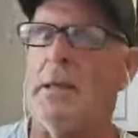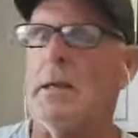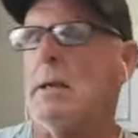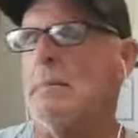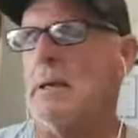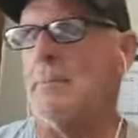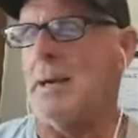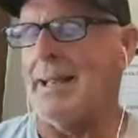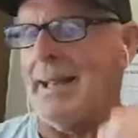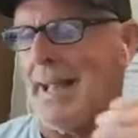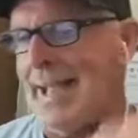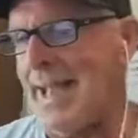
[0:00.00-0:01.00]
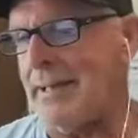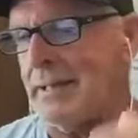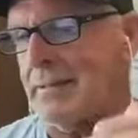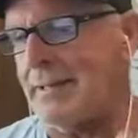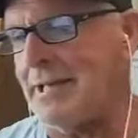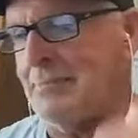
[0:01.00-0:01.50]
But by
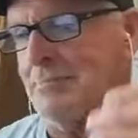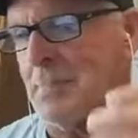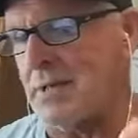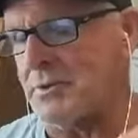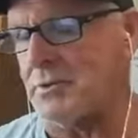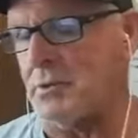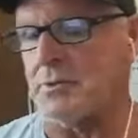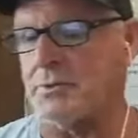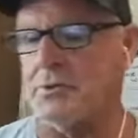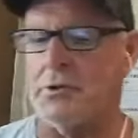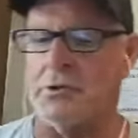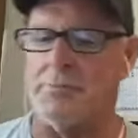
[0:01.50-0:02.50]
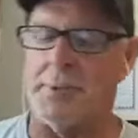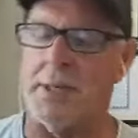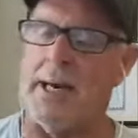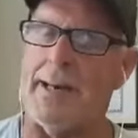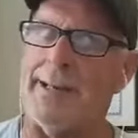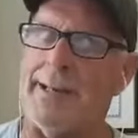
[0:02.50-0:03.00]
adding lean muscle to your
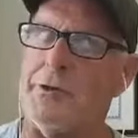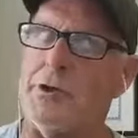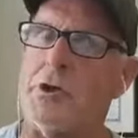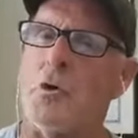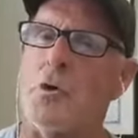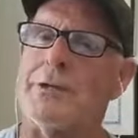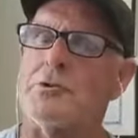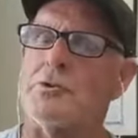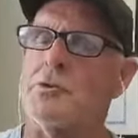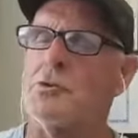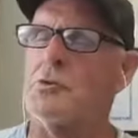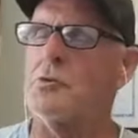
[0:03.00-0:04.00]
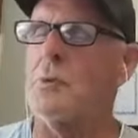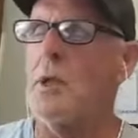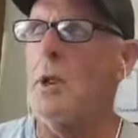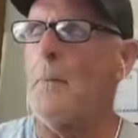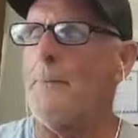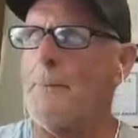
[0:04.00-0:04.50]
body, you're going to
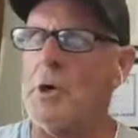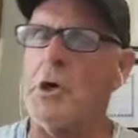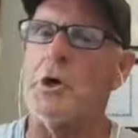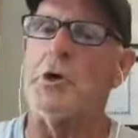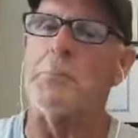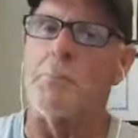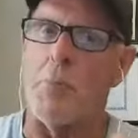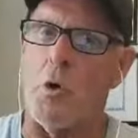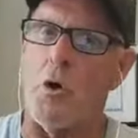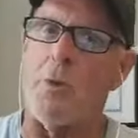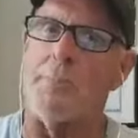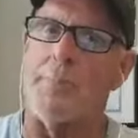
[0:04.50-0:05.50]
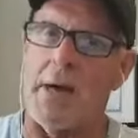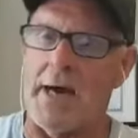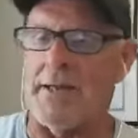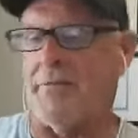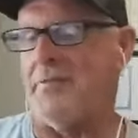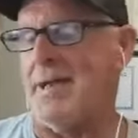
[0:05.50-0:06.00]
burn more
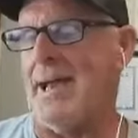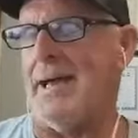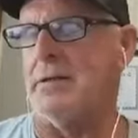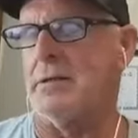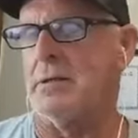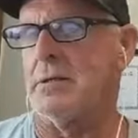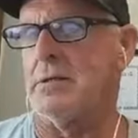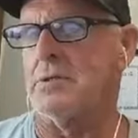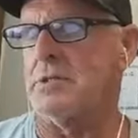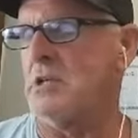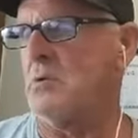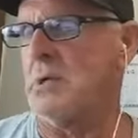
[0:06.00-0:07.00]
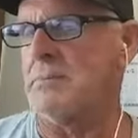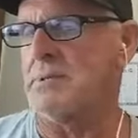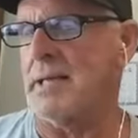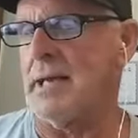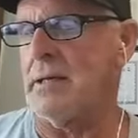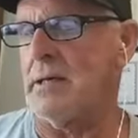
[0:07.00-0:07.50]
body fat. You see what I'm
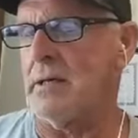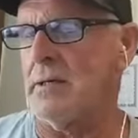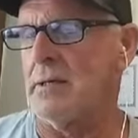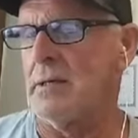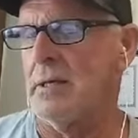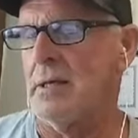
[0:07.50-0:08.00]
saying here?